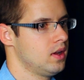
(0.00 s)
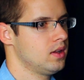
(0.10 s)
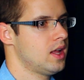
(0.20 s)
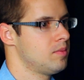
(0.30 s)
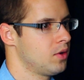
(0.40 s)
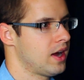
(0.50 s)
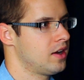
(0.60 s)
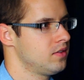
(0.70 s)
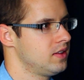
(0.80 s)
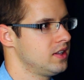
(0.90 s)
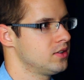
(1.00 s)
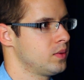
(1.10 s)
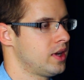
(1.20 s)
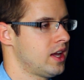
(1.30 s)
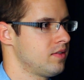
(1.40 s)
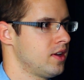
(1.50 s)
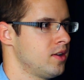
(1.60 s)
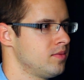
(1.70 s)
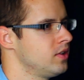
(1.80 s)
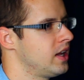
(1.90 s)
a lot more out of things when I have a
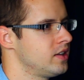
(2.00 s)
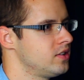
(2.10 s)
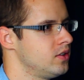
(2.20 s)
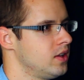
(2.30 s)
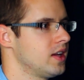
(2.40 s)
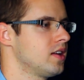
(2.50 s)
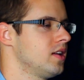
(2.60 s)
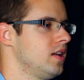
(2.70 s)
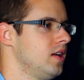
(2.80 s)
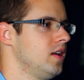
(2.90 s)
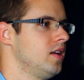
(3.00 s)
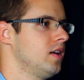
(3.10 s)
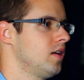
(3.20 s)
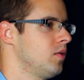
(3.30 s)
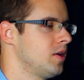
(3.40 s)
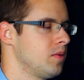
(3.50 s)
helpful attitude. When